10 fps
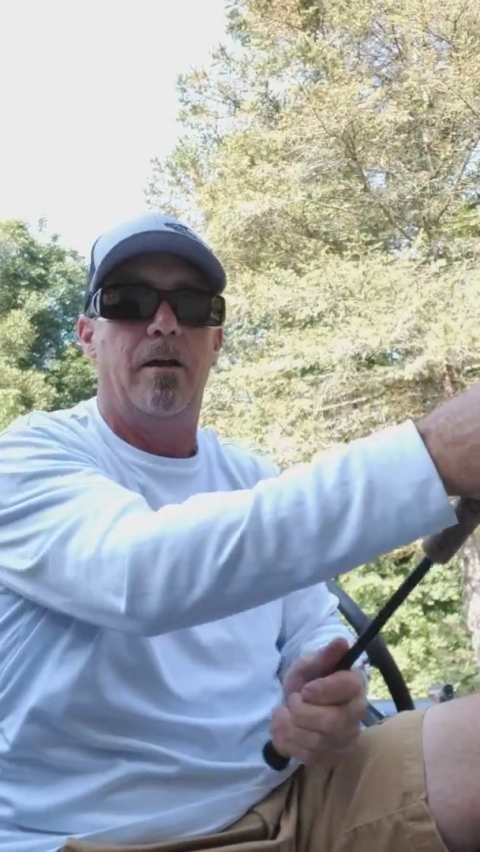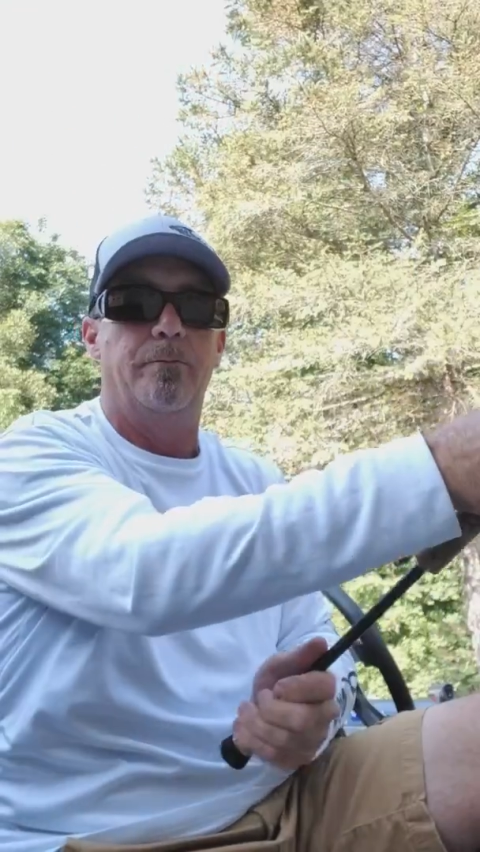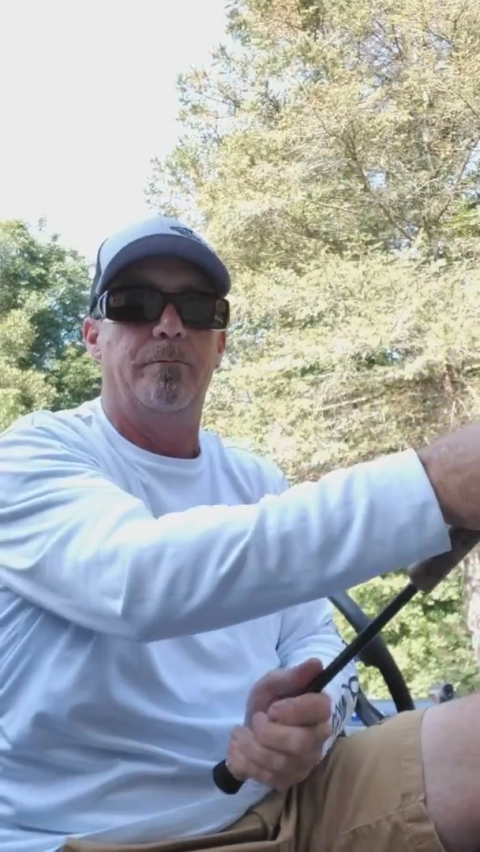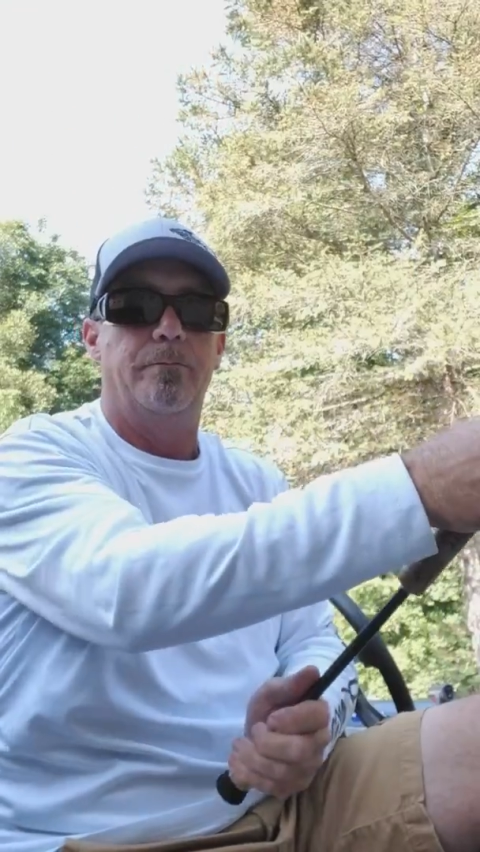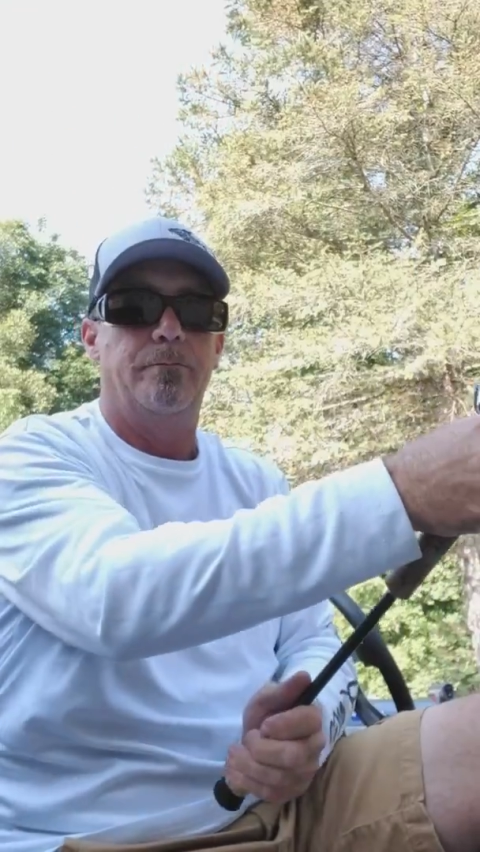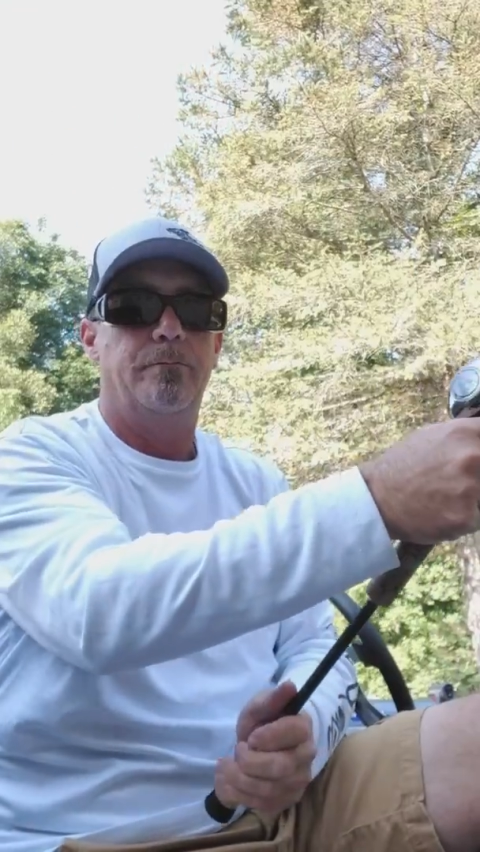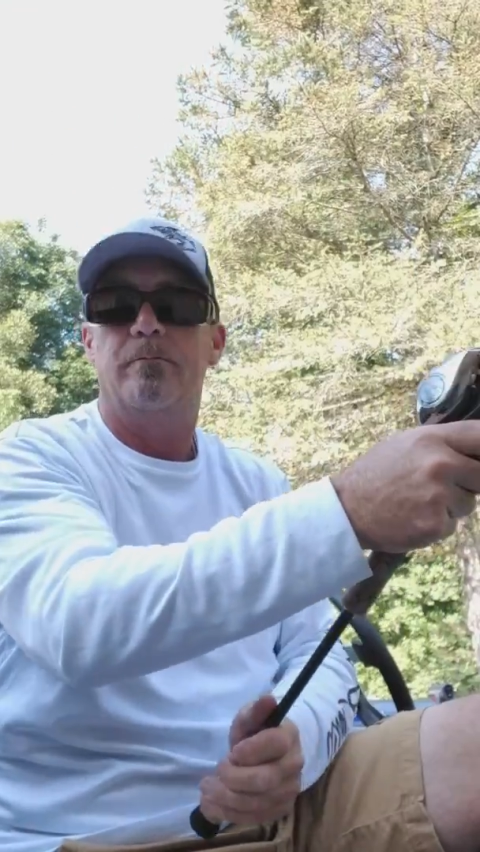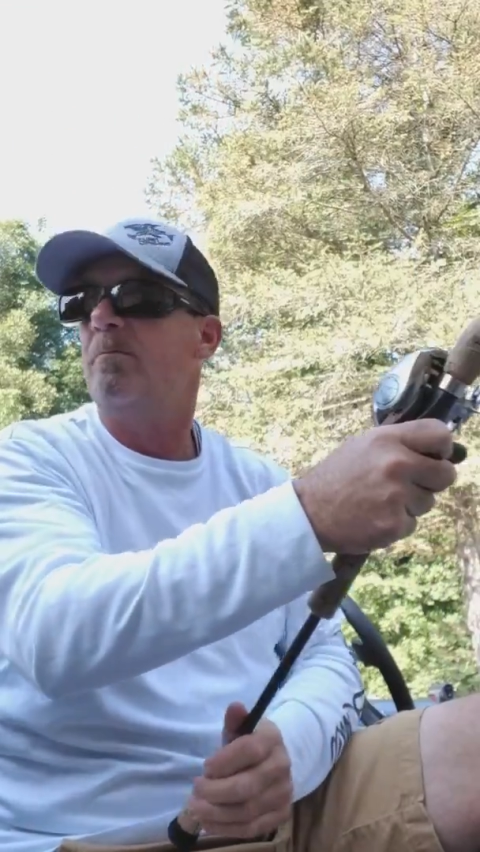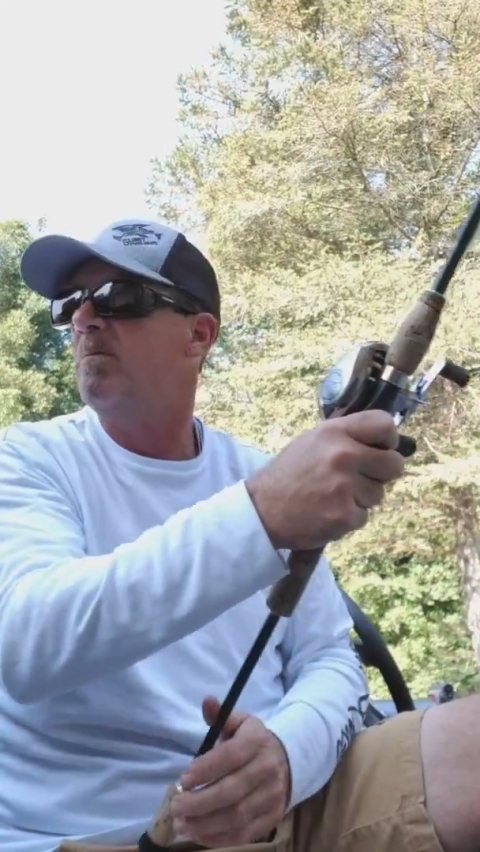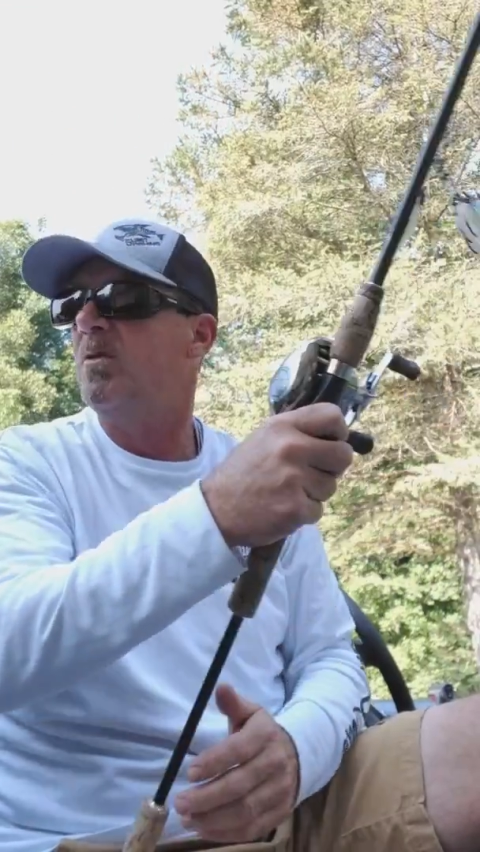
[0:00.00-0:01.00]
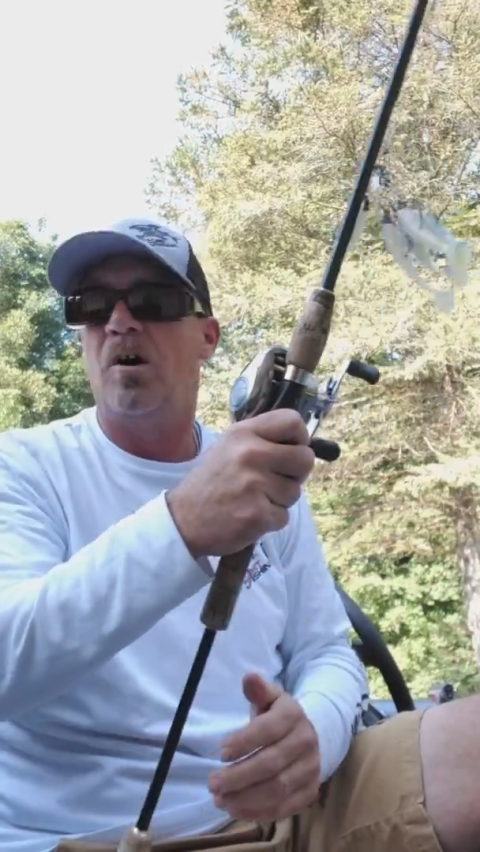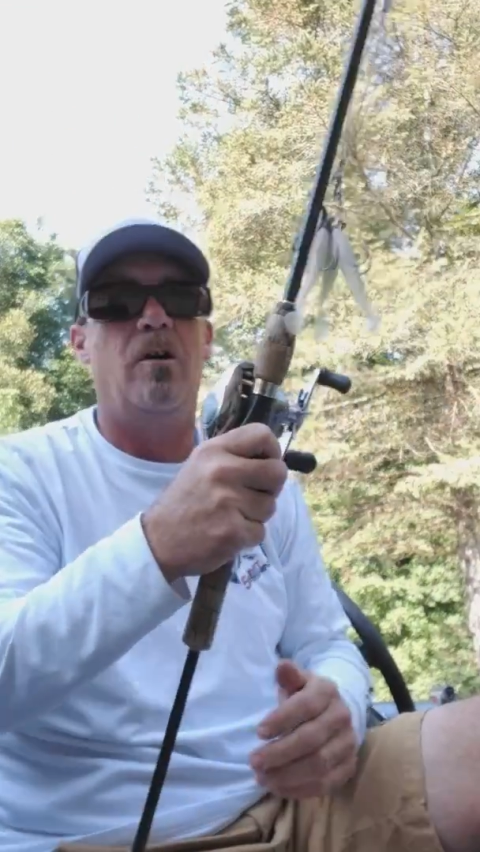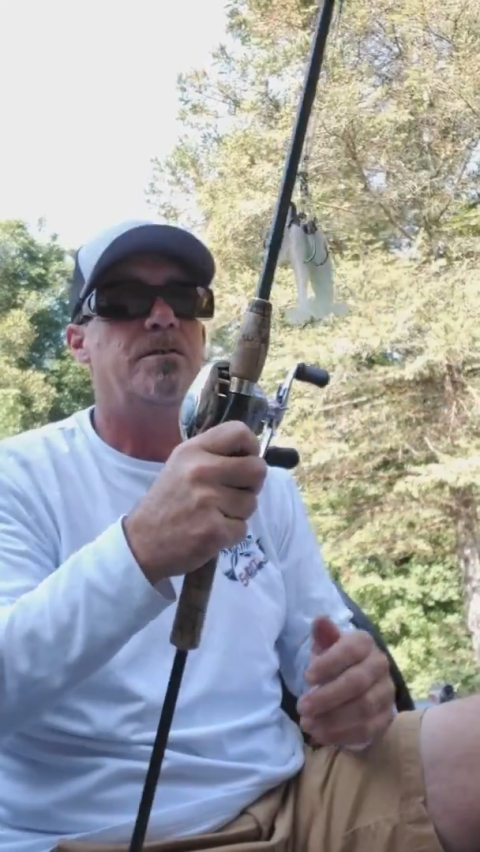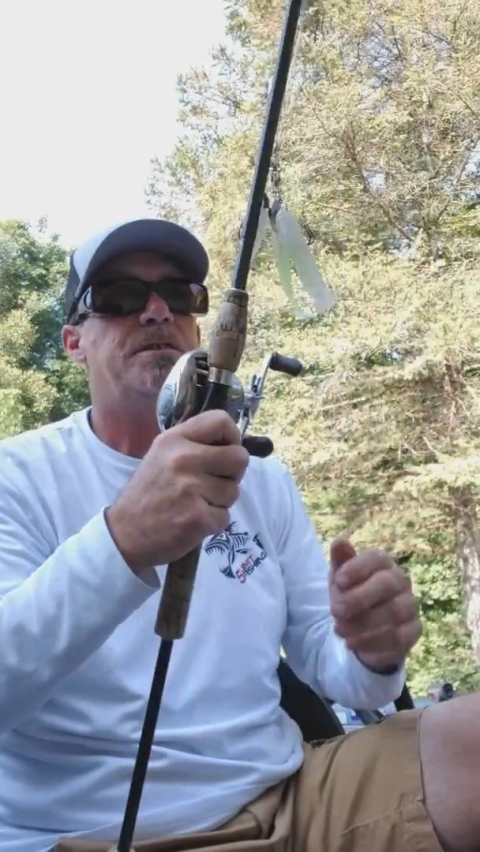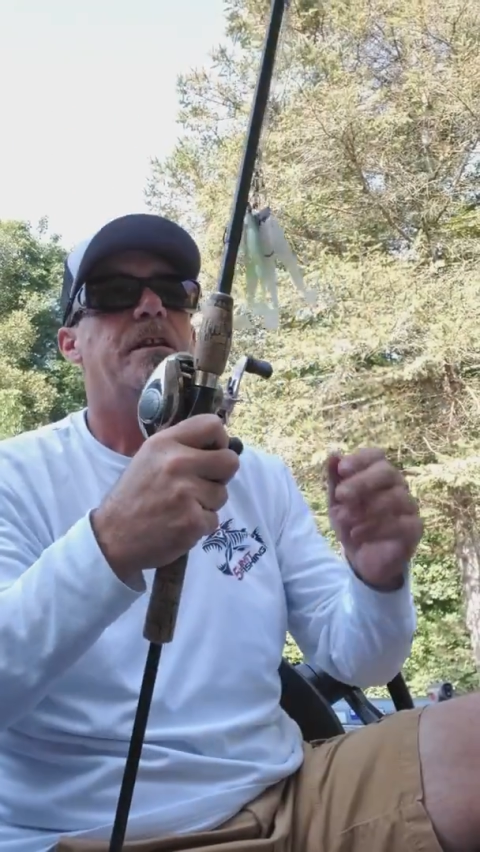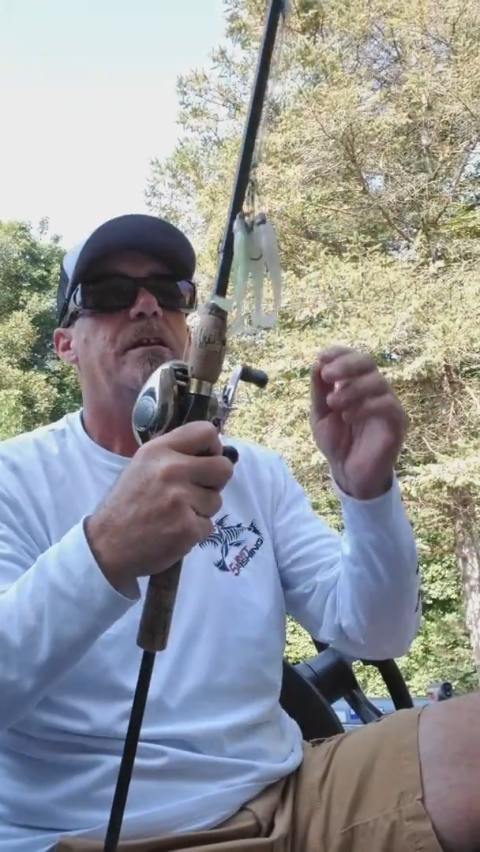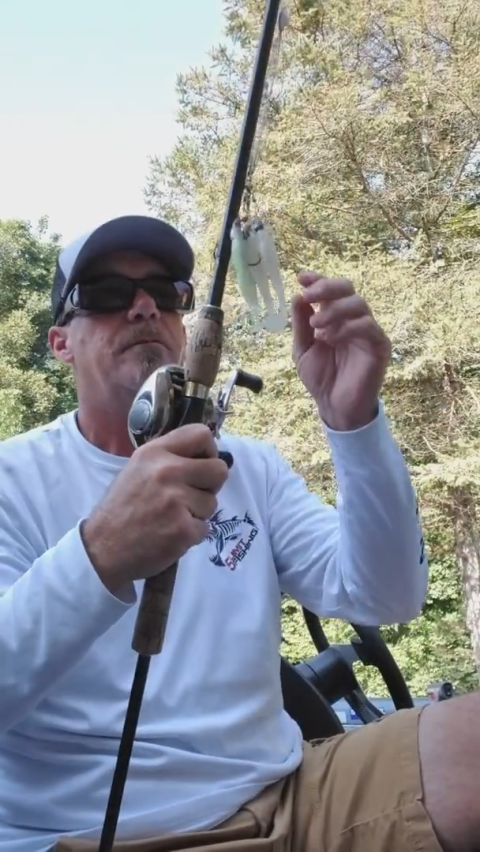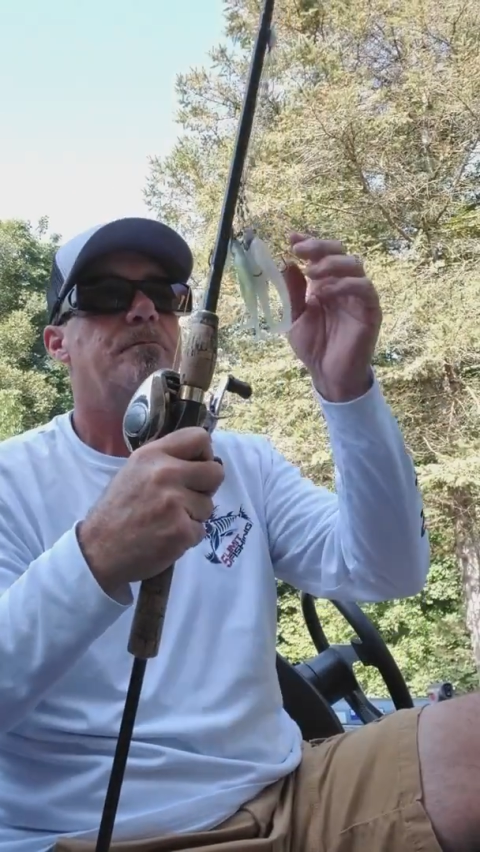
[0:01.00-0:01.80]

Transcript: I'm tossing it.